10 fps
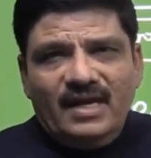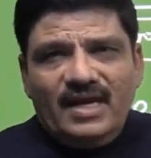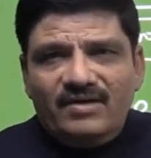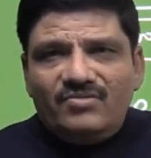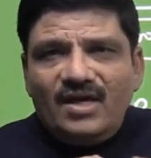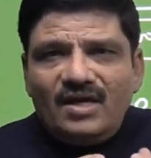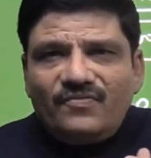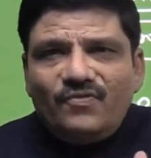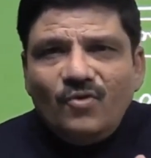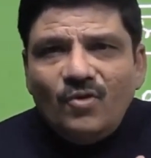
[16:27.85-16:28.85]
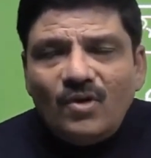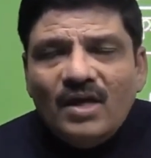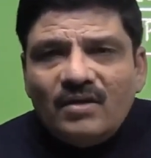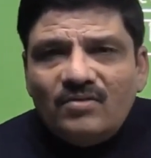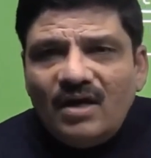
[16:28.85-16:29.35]
And therefore
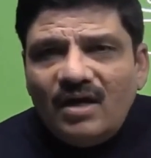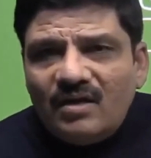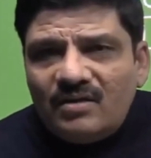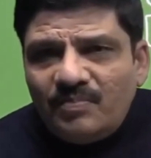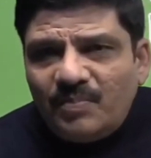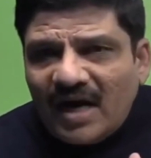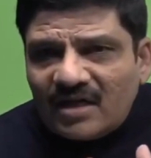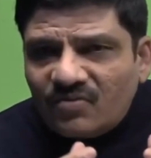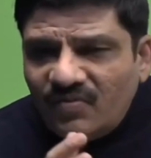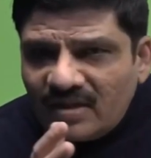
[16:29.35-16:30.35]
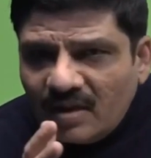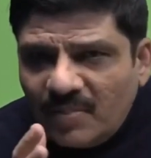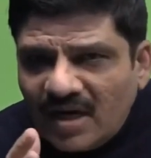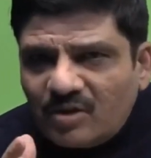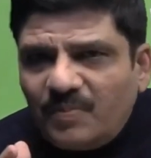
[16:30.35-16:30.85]
the pathway, the
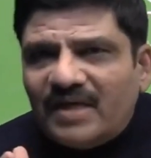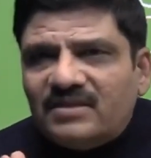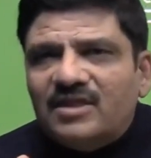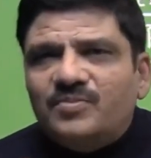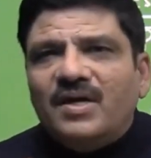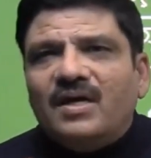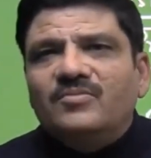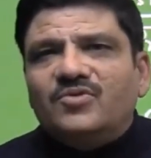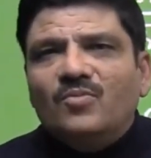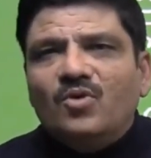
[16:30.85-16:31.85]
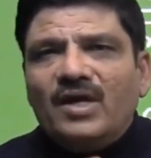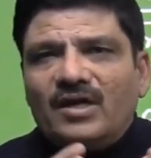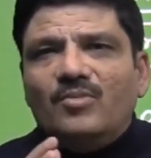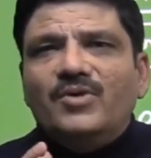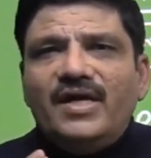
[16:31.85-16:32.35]
birth passage becomes more
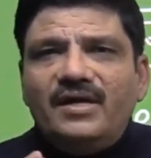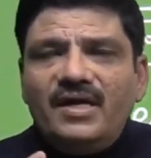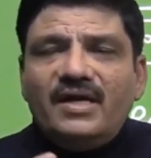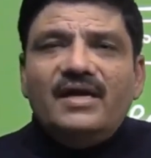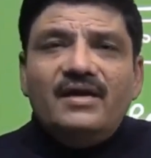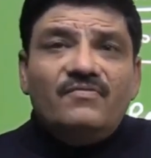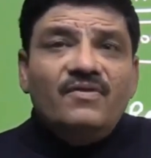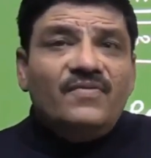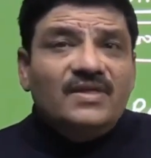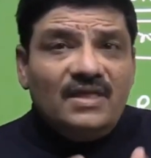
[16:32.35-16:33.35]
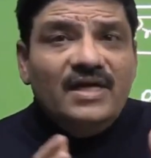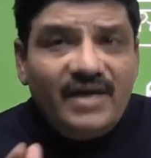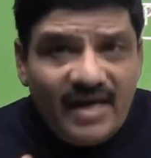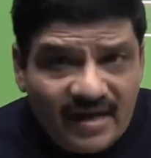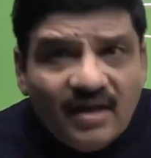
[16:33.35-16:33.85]
accommodating, and it will
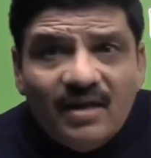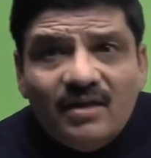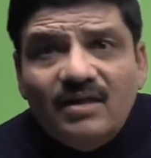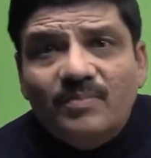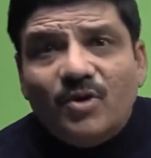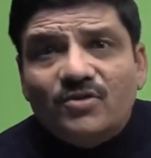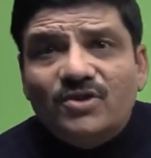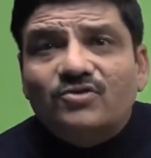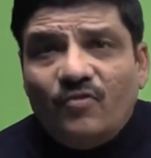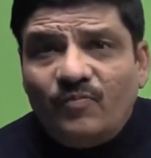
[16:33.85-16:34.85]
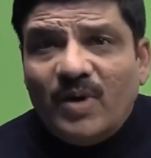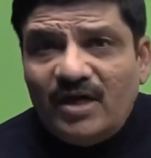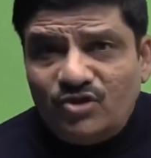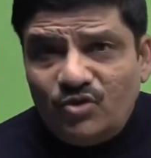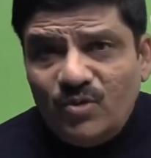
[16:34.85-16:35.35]
facilitate the process of
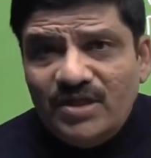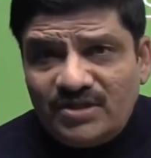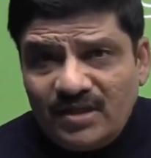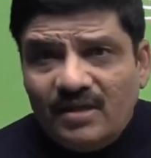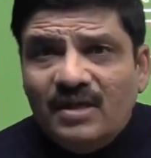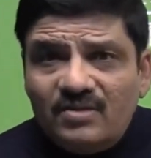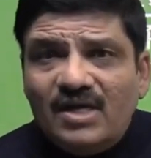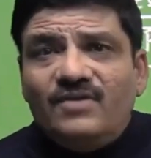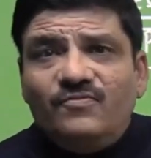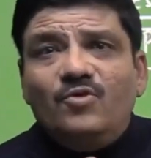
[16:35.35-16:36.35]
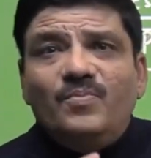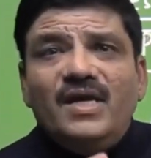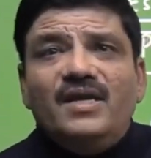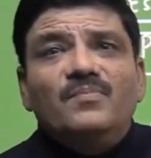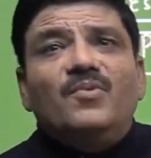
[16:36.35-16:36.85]
parturition. That would
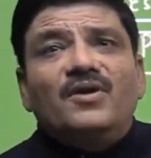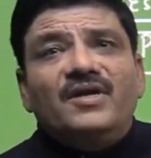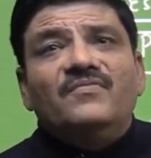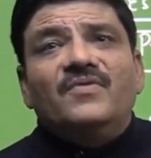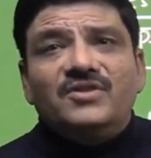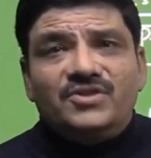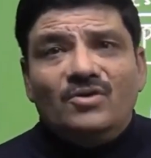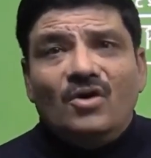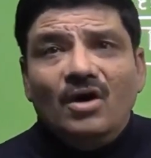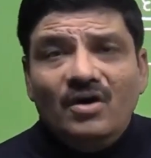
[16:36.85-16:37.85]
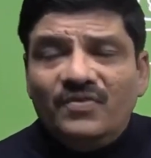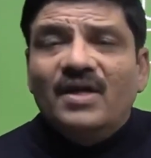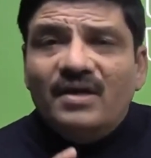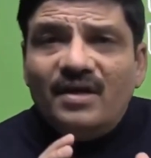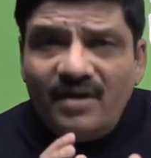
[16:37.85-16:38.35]
be an important function of
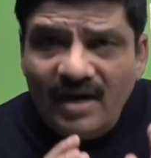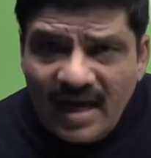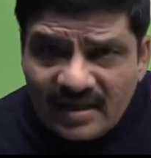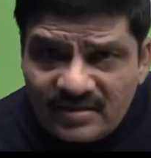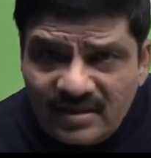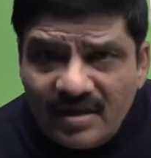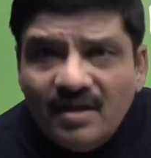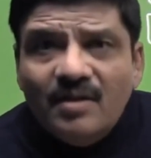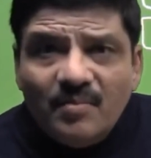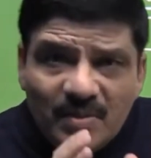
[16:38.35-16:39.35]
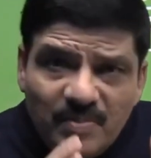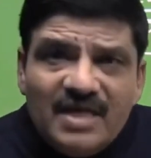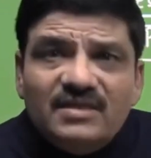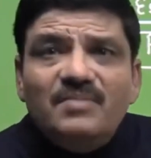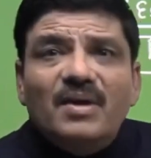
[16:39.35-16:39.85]
relaxin. But
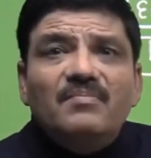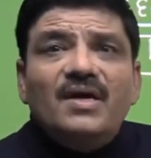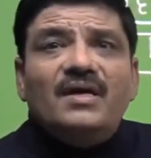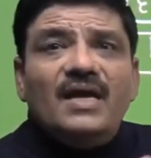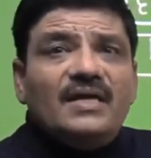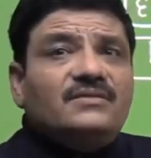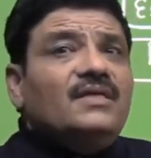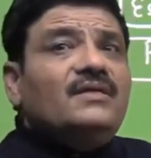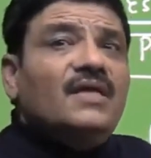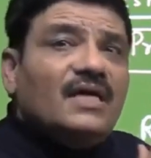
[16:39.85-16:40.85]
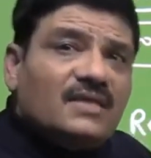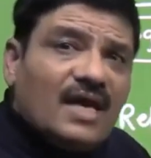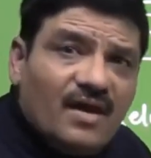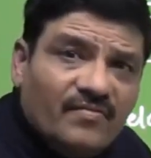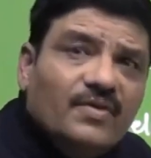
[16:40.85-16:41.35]
please remember, relaxin does
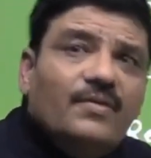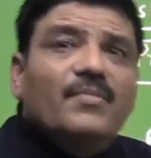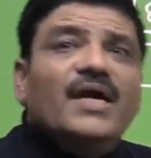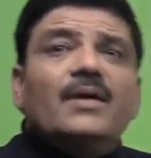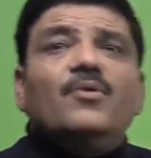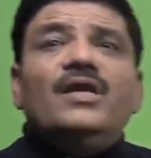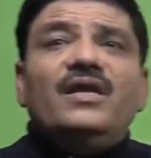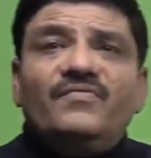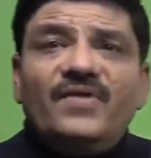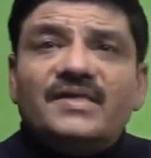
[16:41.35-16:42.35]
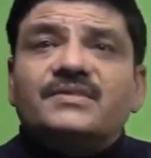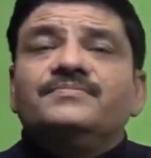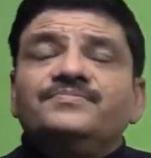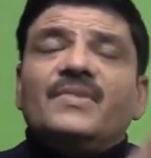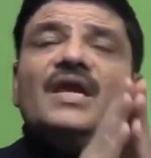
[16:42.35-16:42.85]
have metabolic effects,
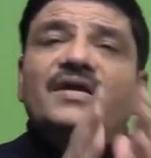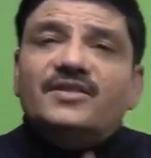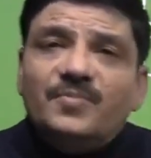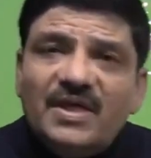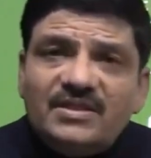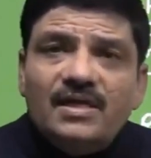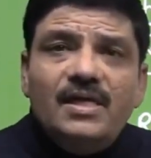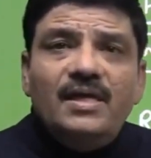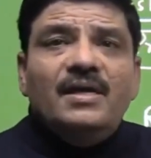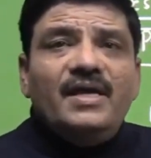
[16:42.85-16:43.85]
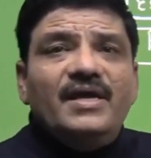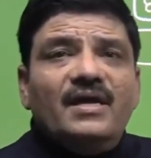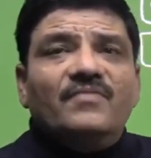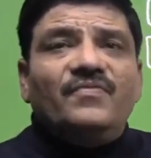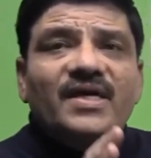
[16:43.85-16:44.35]
and especially it
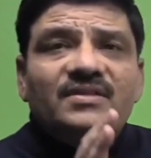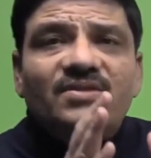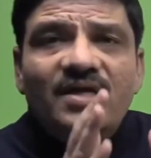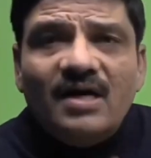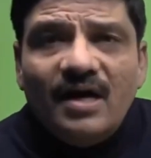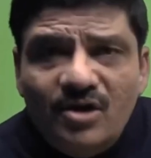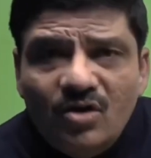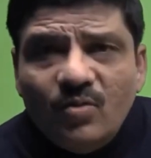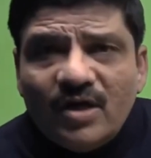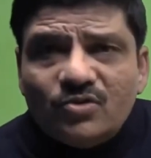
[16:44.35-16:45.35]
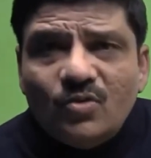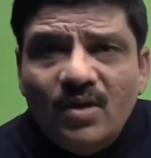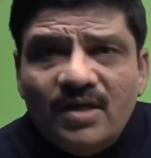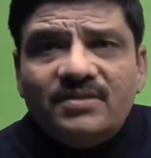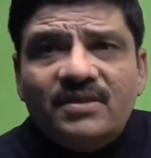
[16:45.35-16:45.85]
affects the
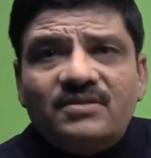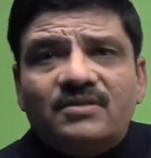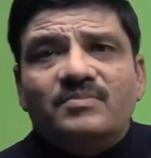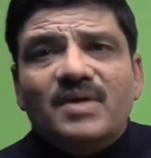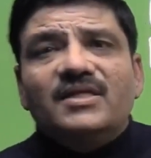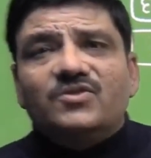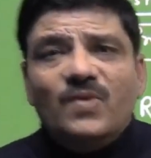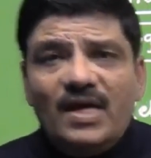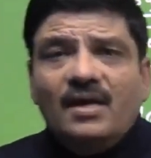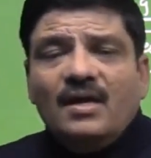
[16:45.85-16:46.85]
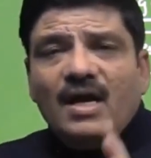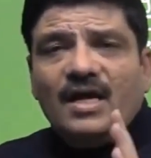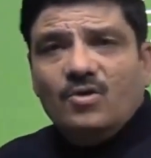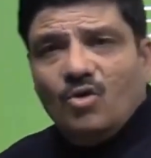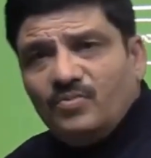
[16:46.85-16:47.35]
cardiovascular system as well.
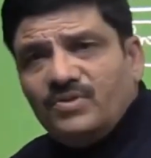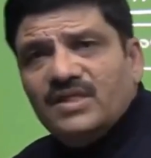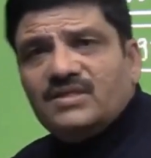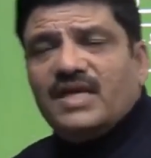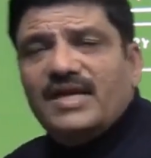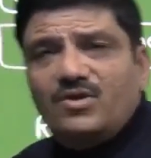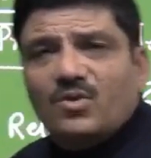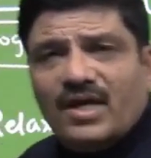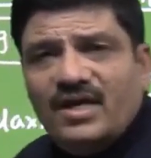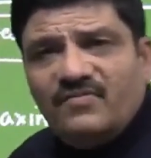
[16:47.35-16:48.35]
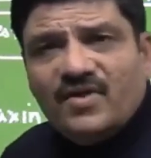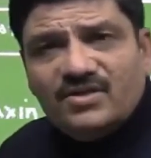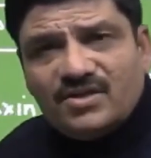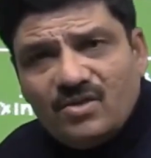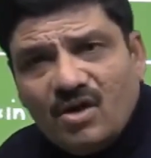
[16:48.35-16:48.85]
I hope this endocrine
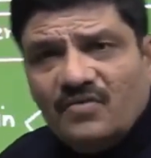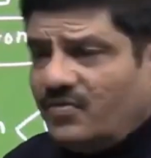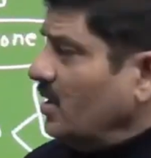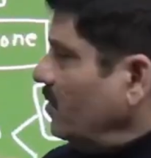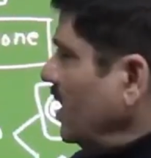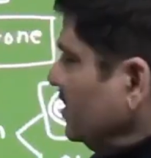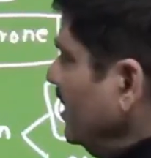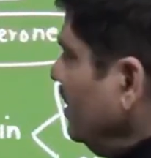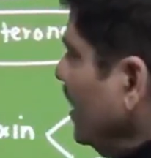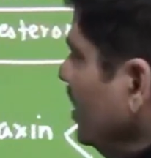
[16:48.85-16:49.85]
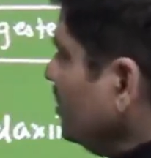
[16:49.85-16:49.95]
function of placenta